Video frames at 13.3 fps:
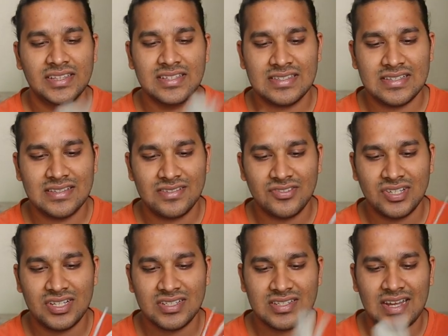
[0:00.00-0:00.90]
this is
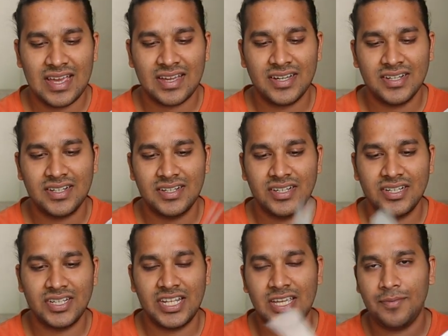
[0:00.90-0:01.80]
just like
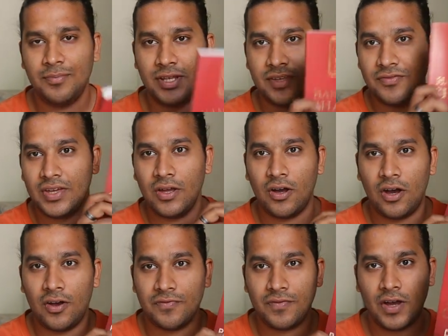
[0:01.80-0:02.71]
a debriefing
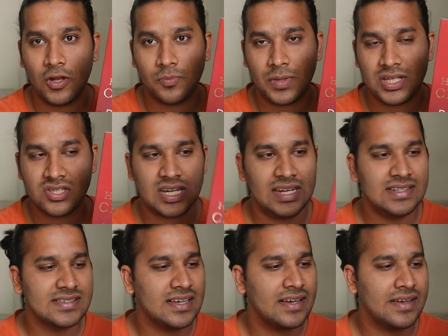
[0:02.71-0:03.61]
of Hanuman
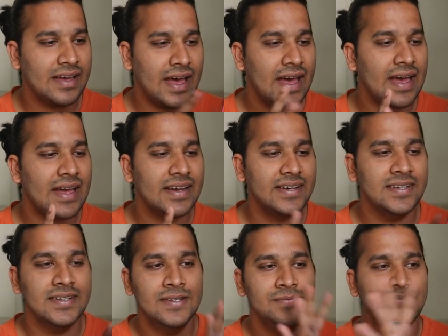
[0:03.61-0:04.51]
Chalisa and
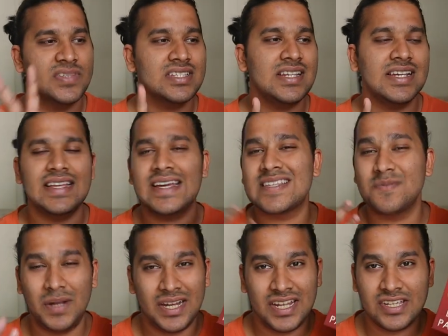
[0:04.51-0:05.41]
just like the
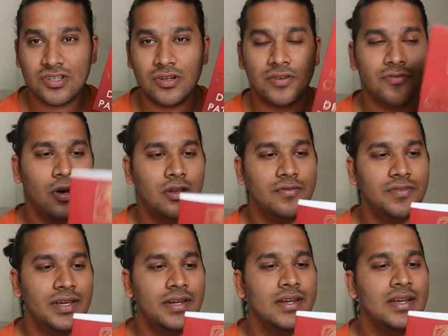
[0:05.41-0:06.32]
explanation of all
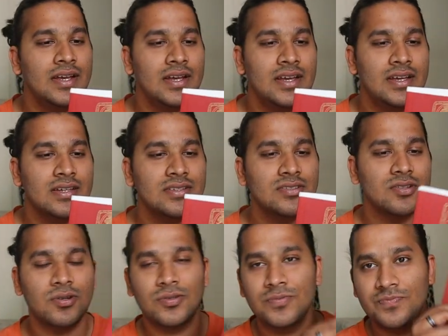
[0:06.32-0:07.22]
of it.
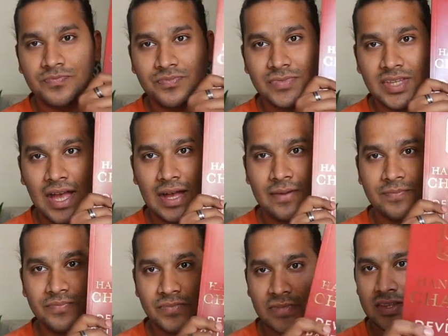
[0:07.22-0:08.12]
So yeah,
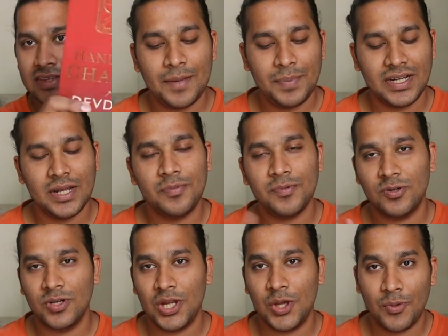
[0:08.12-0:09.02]
I picked up
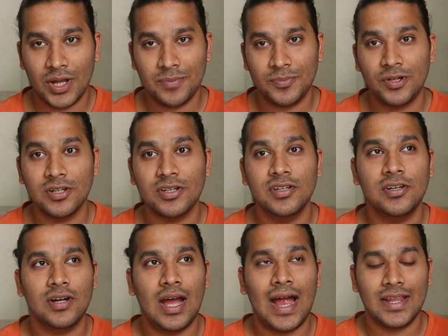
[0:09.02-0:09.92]
only one book
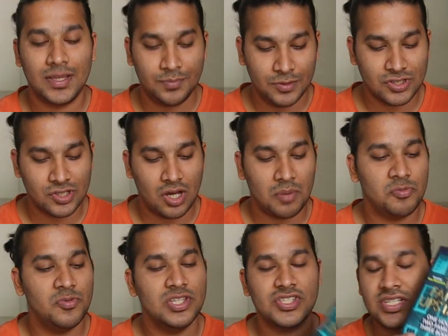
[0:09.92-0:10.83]
at the bookshop,
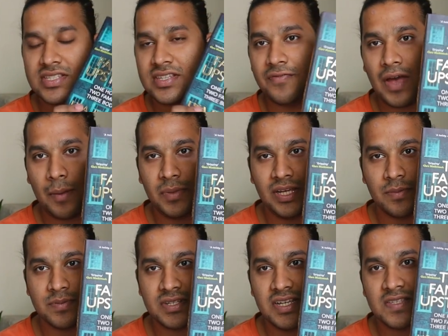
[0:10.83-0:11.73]
which is The Family
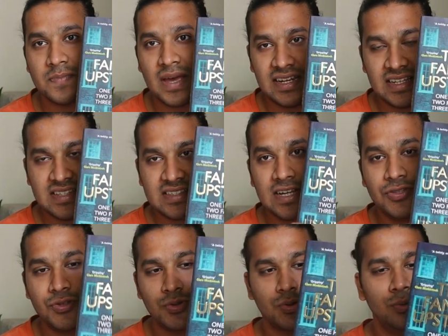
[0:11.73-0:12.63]
Upstairs by
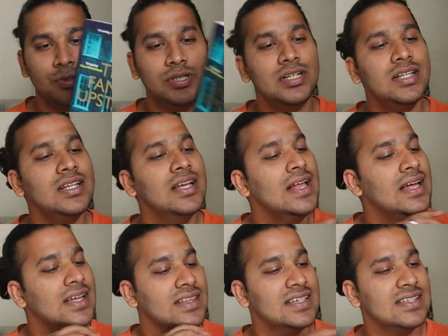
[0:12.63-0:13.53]
Lisa Jewell.
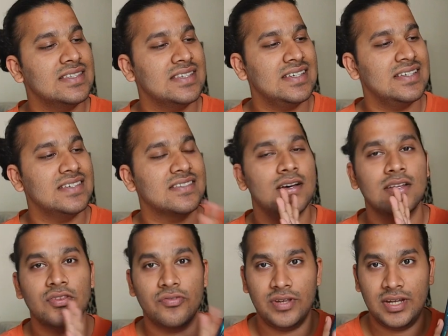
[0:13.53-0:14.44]
This is
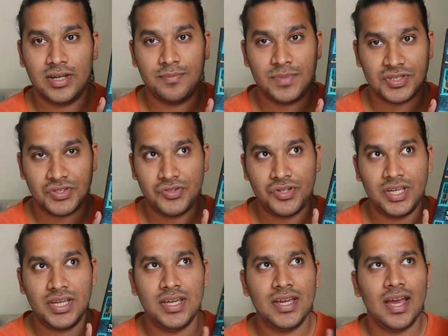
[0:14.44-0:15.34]
a thriller
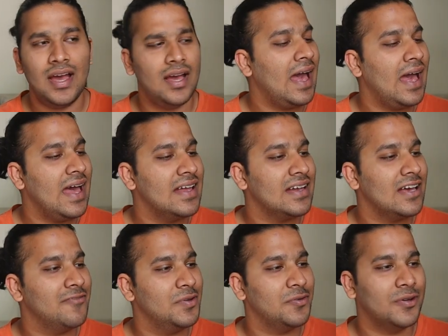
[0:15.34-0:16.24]
mystery and
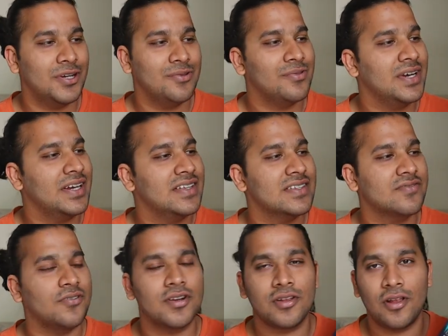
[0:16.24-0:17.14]
I've been wanting to read this
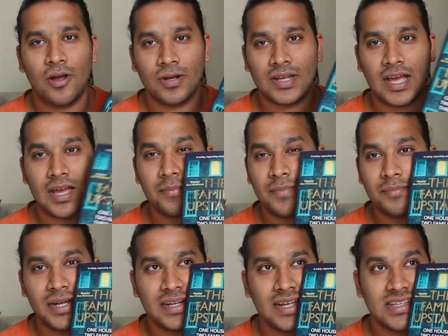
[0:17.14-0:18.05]
for a long time,
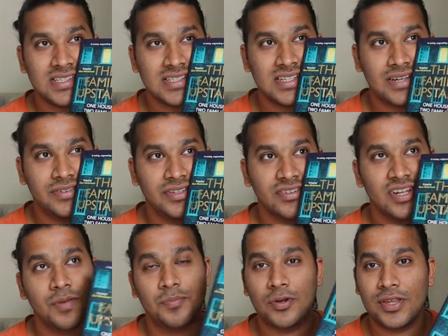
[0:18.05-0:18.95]
but I just never
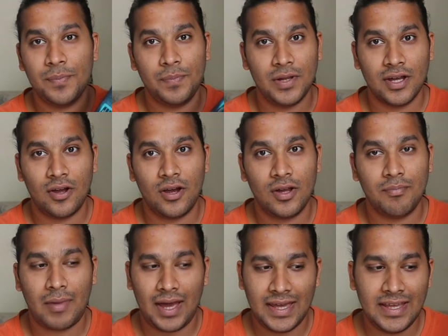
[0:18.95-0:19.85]
really pulled the plug
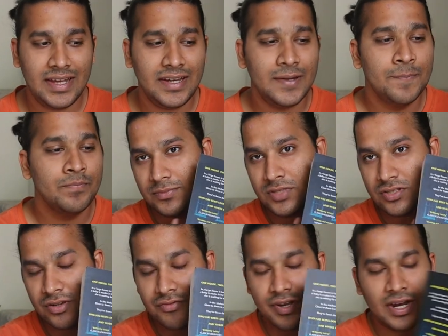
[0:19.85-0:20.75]
on buying it. I'm
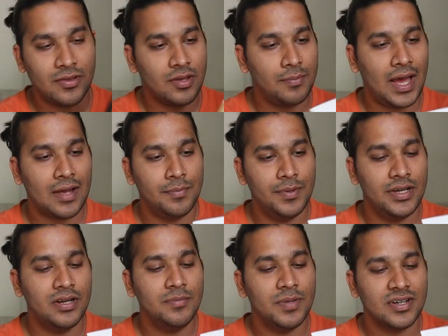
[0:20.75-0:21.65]
just going to read out the back
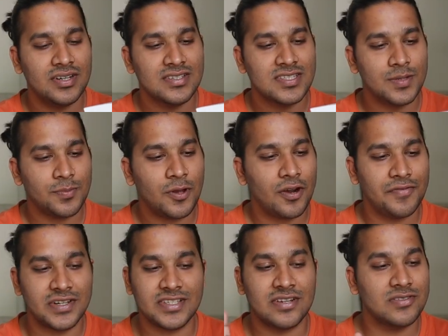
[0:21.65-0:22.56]
blurb because the plot
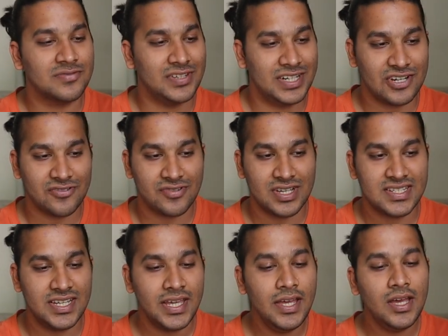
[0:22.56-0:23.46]
of it sounds very
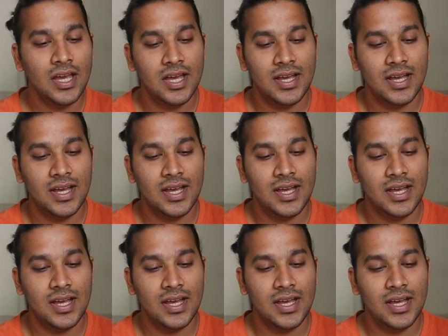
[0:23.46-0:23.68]
interesting.